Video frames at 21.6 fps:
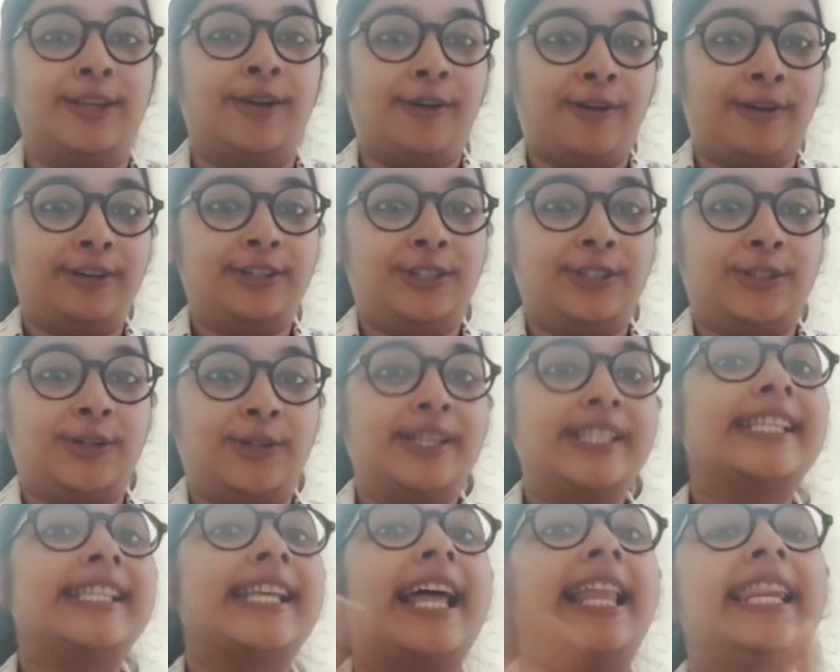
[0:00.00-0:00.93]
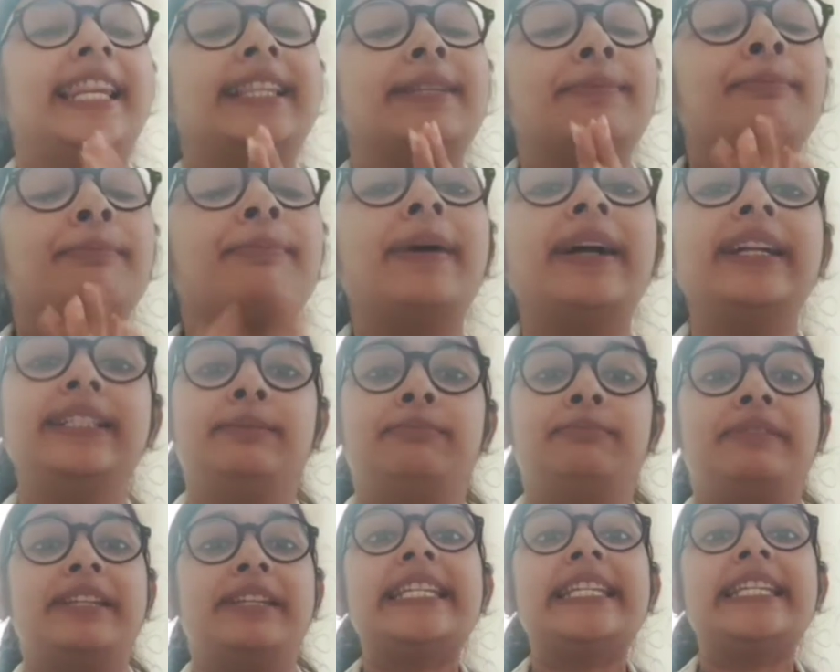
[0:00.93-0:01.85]
It's your choice.
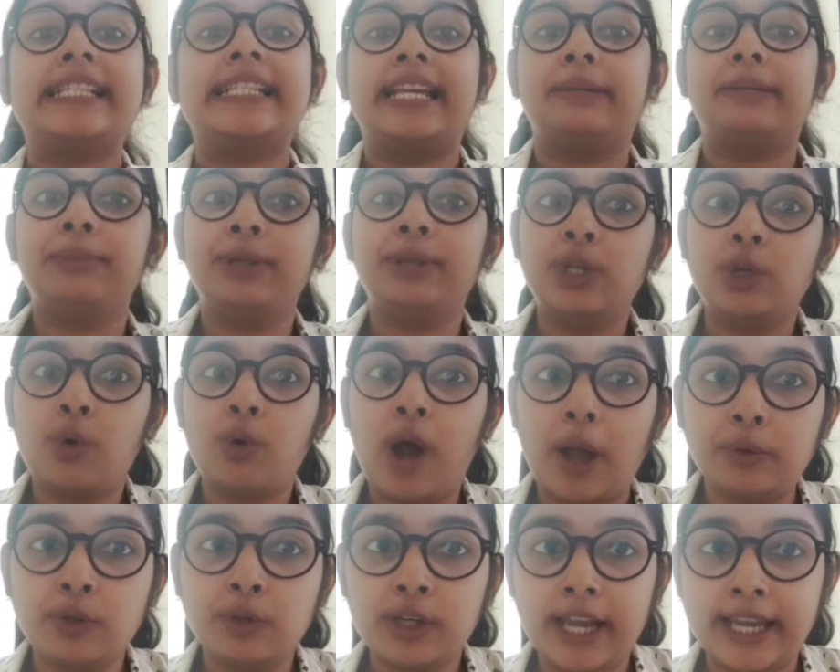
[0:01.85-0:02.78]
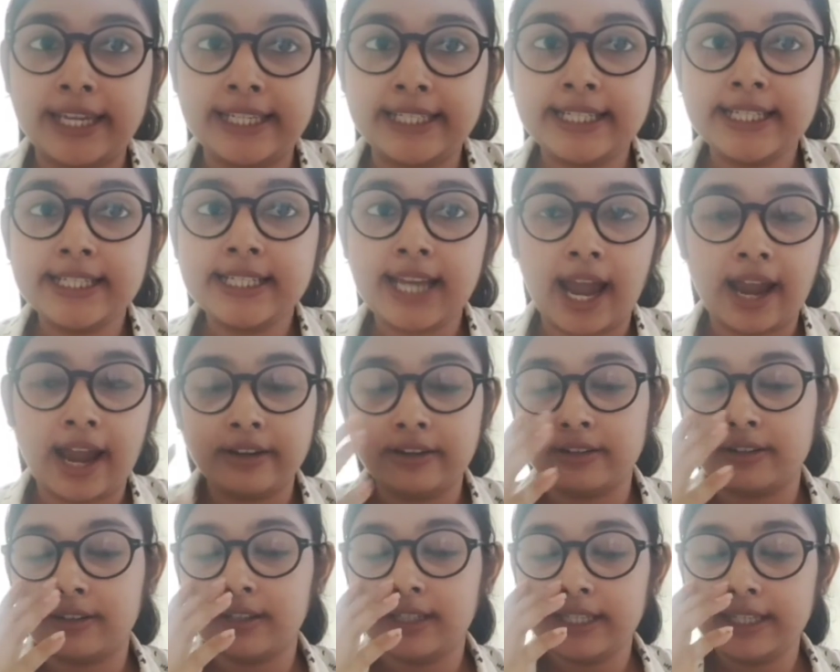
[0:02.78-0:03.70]
But please let me know how you like it.
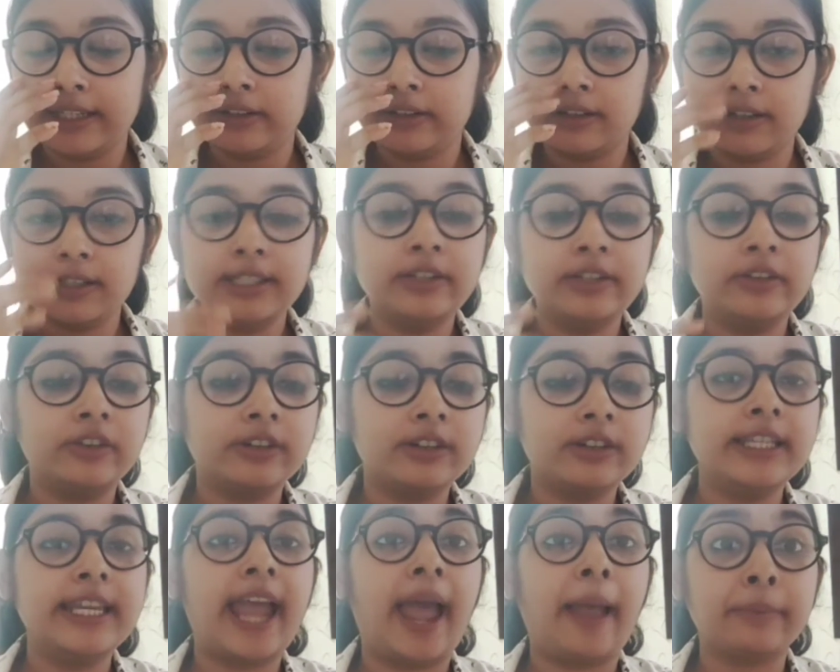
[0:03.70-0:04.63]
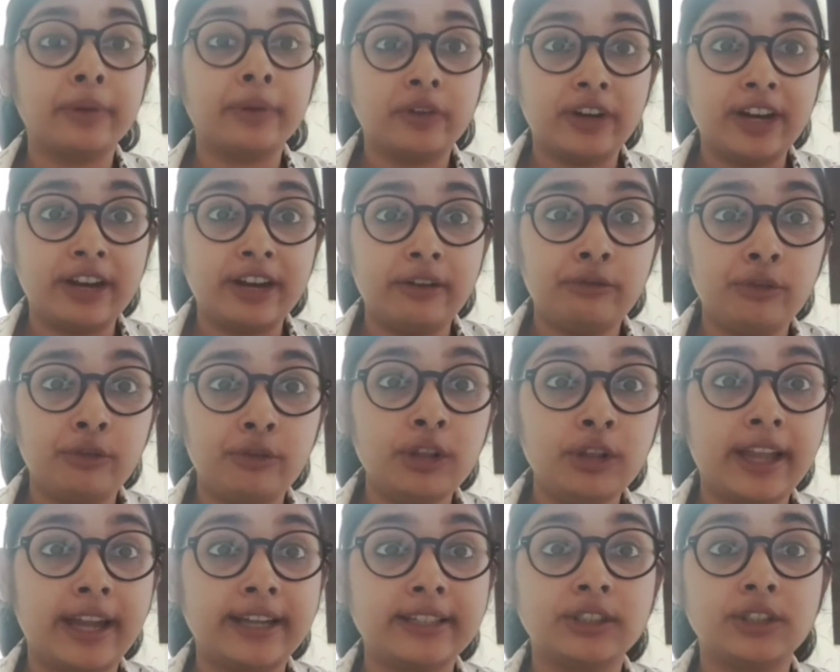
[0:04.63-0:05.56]
I really, really, really am
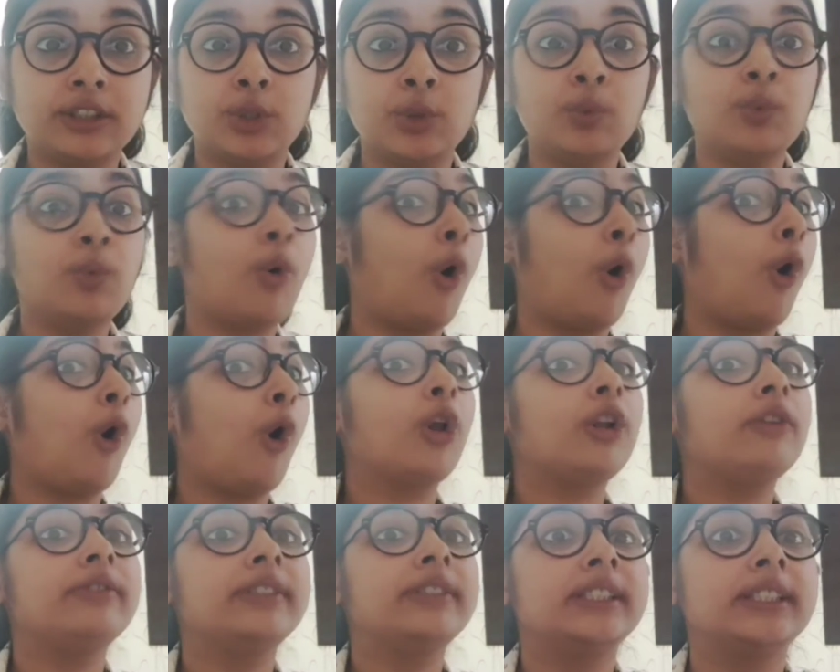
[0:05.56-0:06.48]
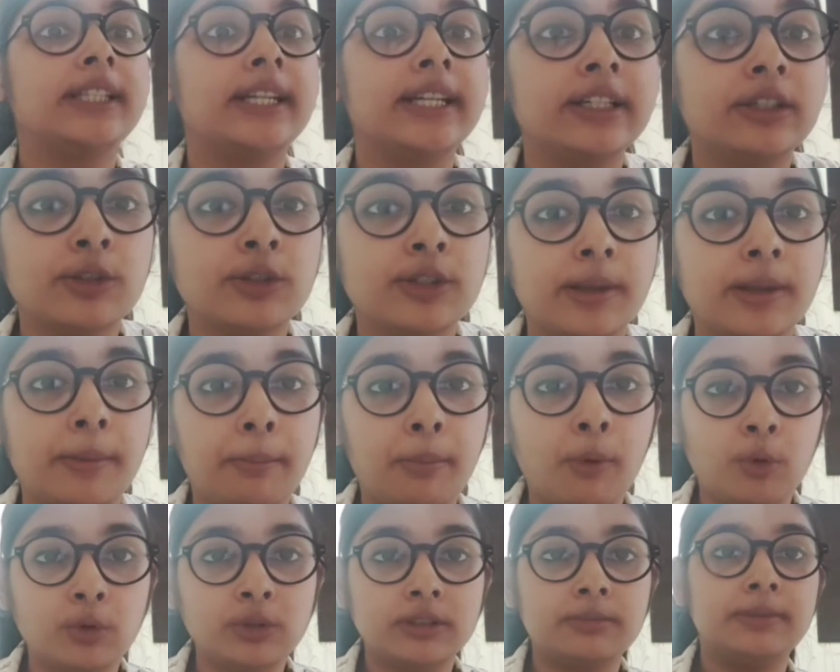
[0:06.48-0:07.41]
grateful that you all were there to
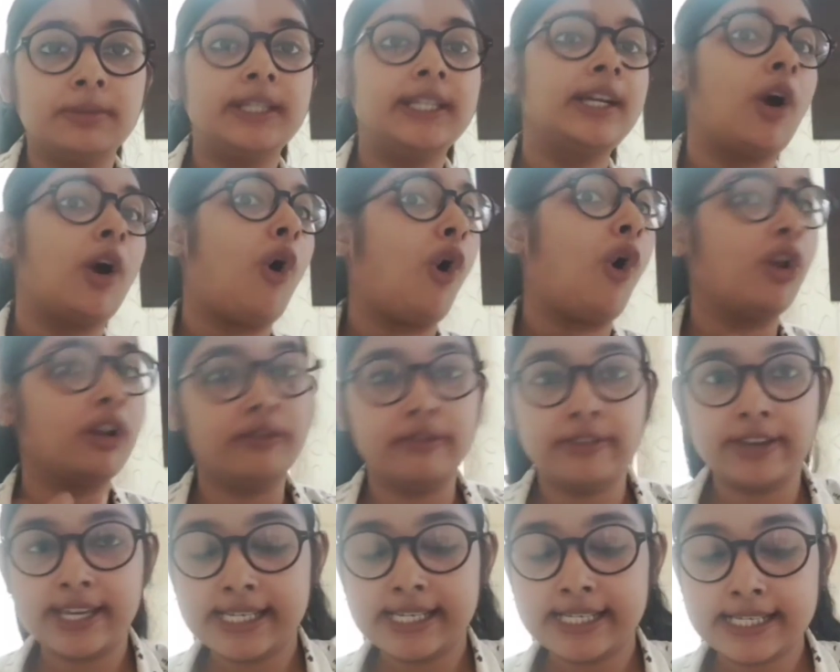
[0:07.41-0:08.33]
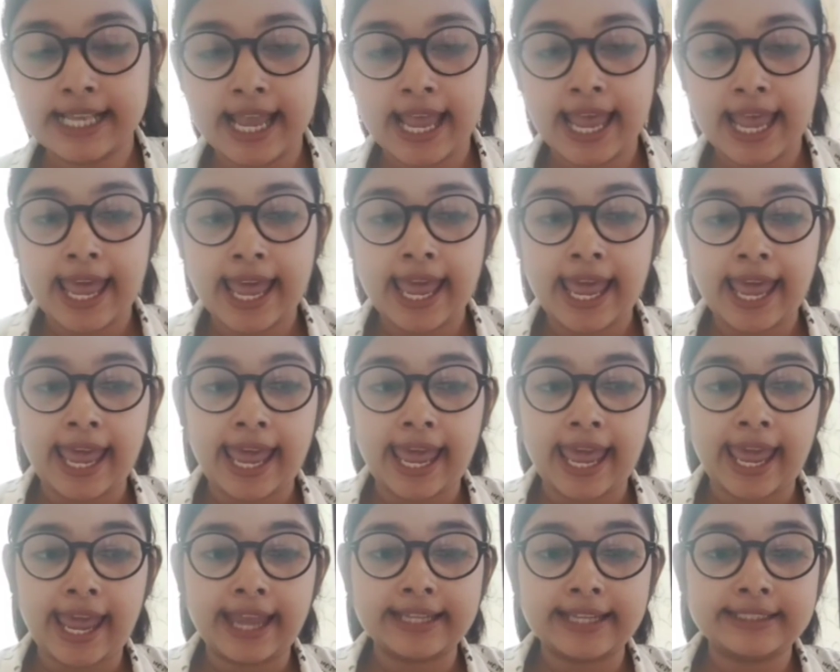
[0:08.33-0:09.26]
support me always.
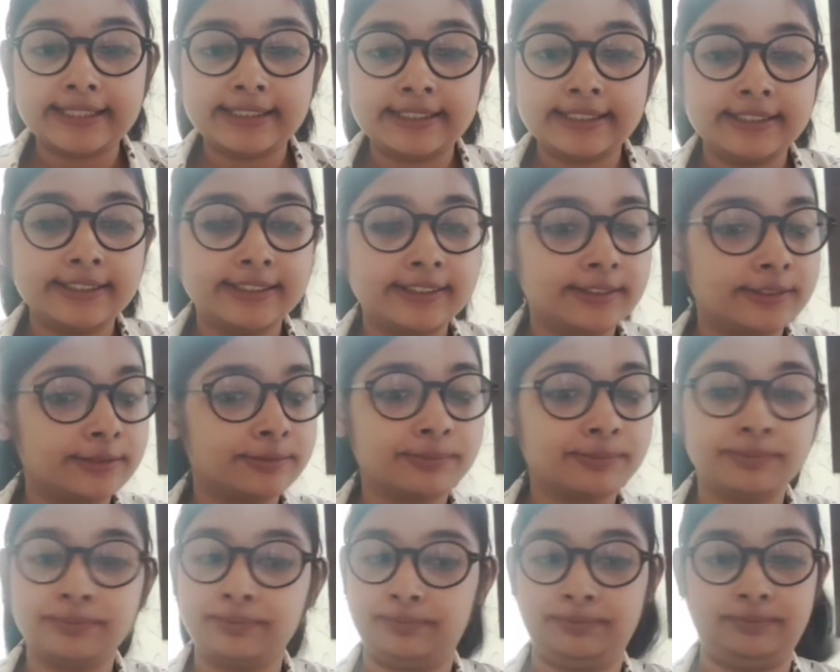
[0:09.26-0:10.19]
And